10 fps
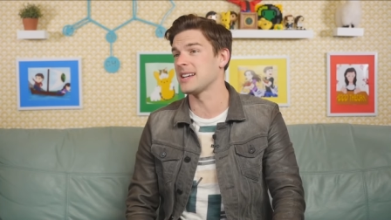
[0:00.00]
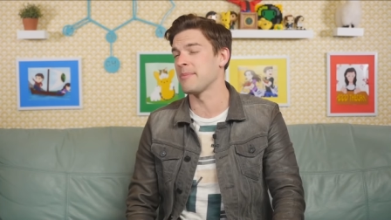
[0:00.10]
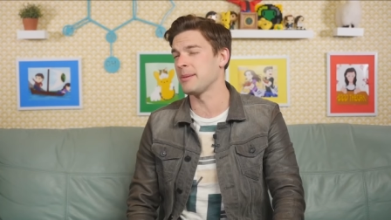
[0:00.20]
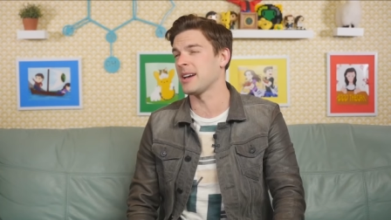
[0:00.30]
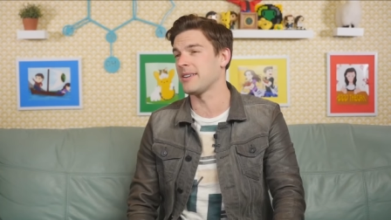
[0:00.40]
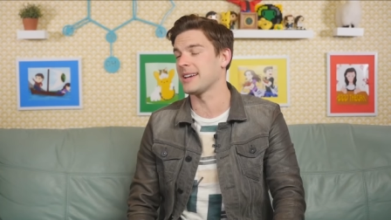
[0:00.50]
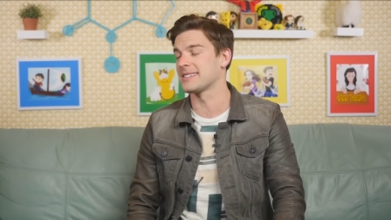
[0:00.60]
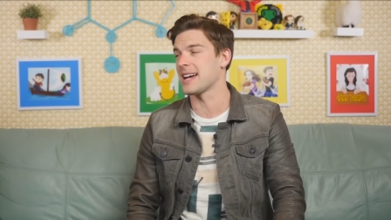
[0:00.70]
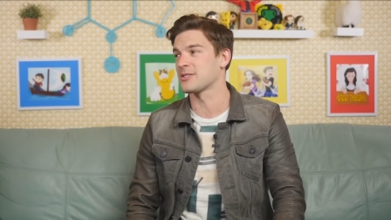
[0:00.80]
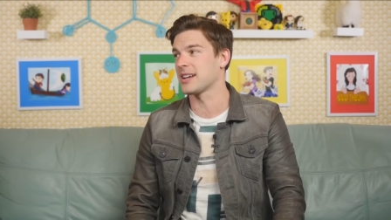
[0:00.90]
I maybe I
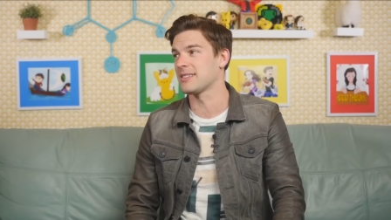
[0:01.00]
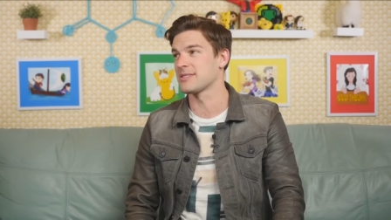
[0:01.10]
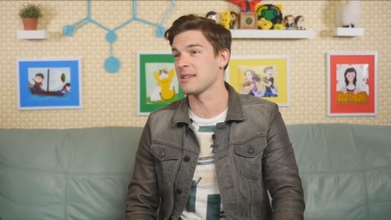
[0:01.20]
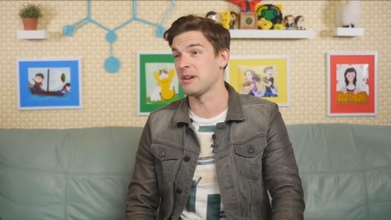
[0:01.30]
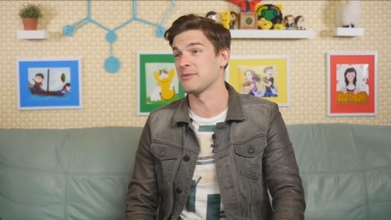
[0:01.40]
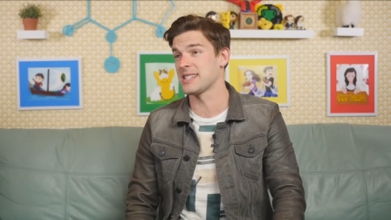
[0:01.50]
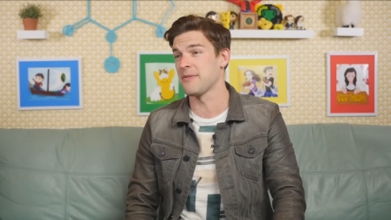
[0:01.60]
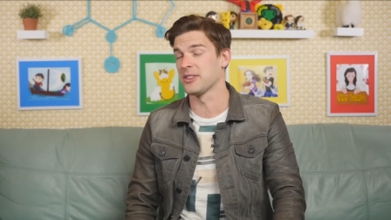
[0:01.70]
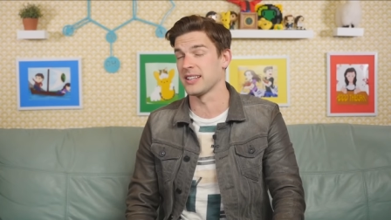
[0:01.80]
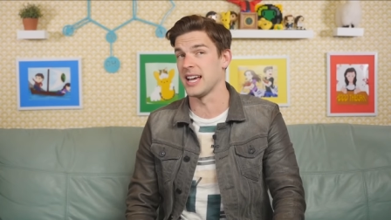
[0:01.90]
exaggerated. It was, but it was
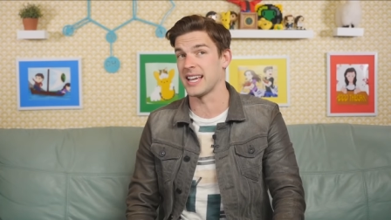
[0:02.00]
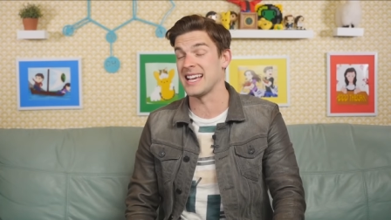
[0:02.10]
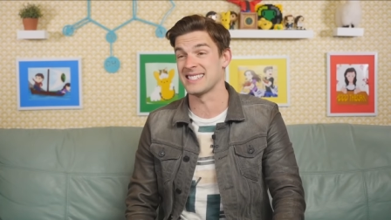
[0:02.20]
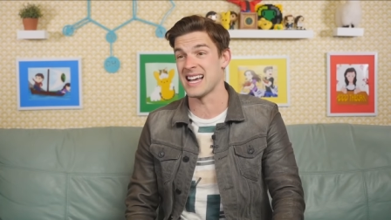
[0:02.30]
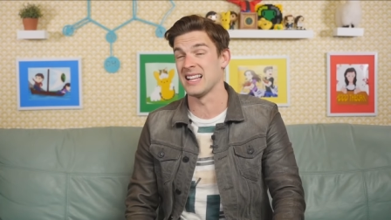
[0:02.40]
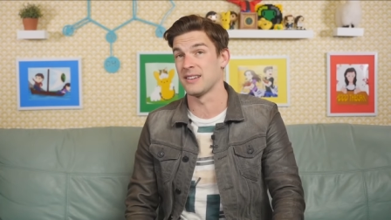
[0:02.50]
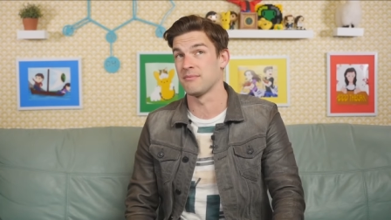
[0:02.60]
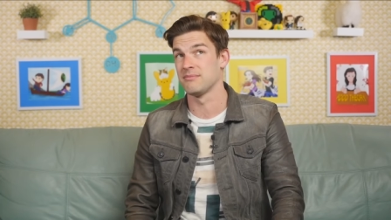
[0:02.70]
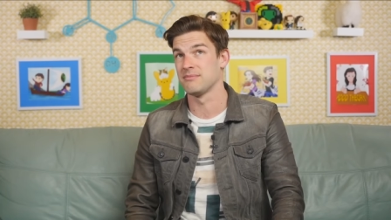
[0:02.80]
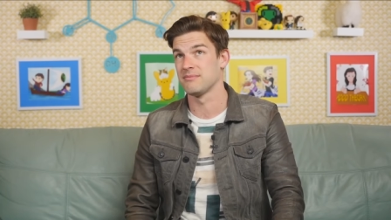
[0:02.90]
definitely like a solid
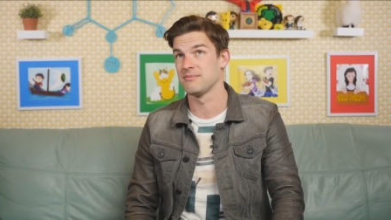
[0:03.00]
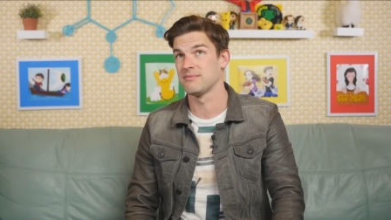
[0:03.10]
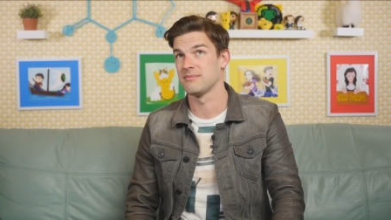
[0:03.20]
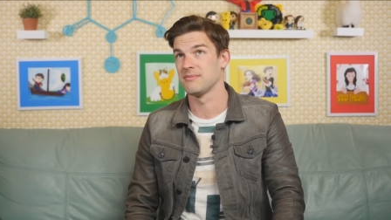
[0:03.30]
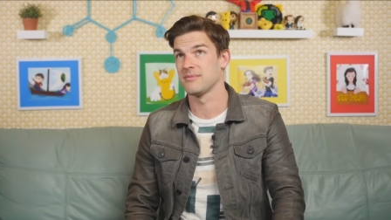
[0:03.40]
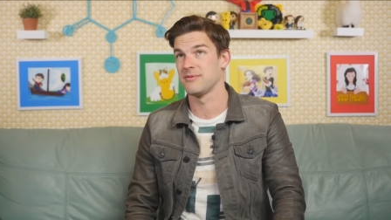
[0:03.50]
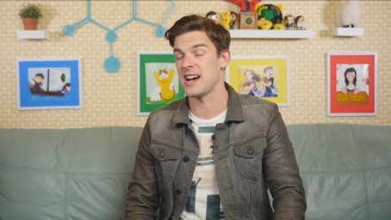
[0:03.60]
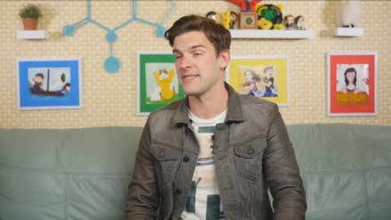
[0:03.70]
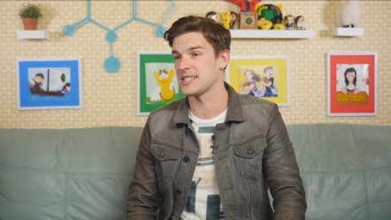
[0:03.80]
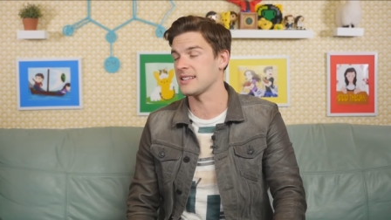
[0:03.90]

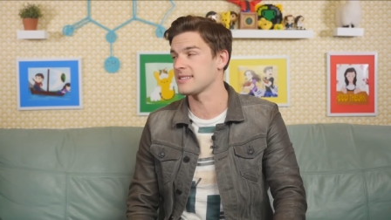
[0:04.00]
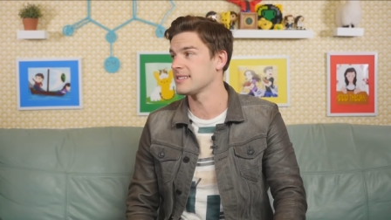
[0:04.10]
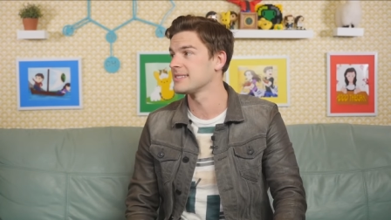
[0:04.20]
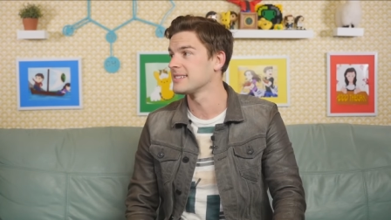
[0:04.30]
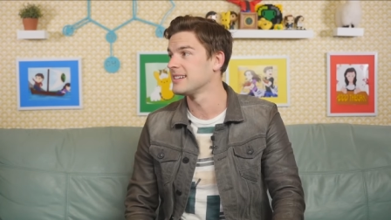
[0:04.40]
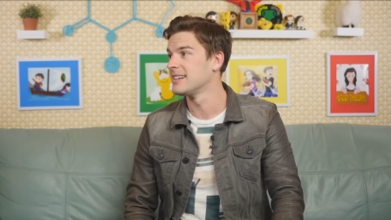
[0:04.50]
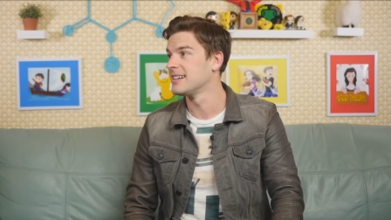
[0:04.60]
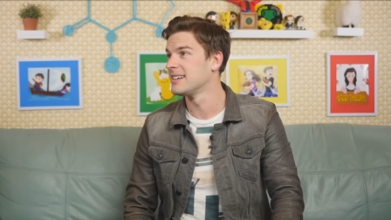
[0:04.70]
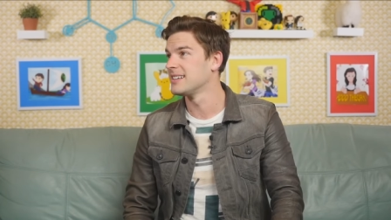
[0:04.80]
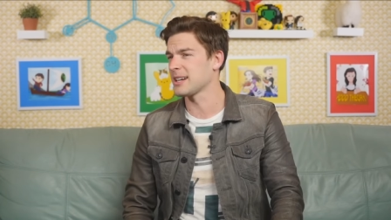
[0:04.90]
five sentences,
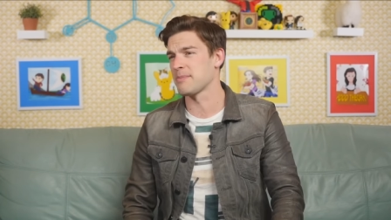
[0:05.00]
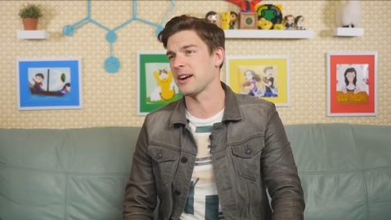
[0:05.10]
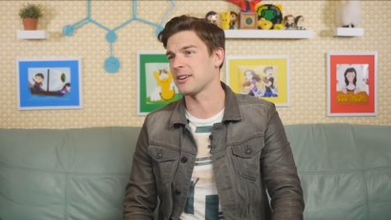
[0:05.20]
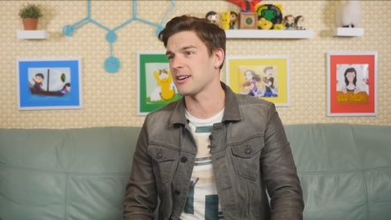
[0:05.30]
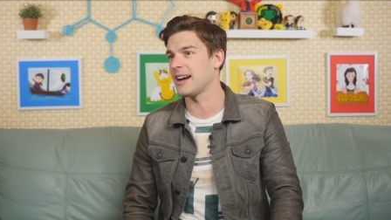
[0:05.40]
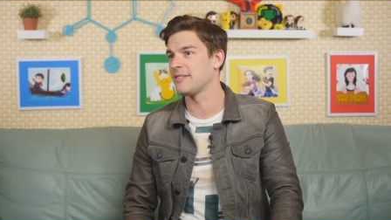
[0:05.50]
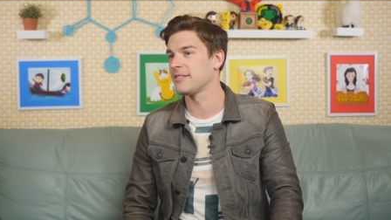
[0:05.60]
like a paragraph.